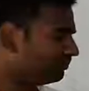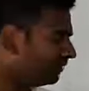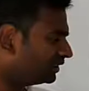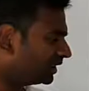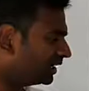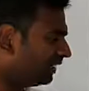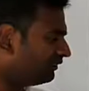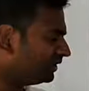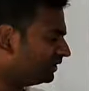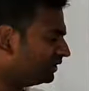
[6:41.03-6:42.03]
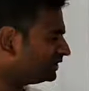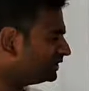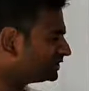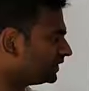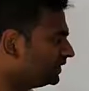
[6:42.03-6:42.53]
But the gravity,
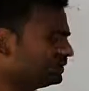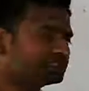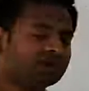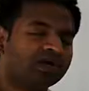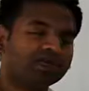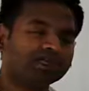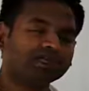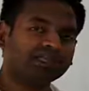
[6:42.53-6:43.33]
it is called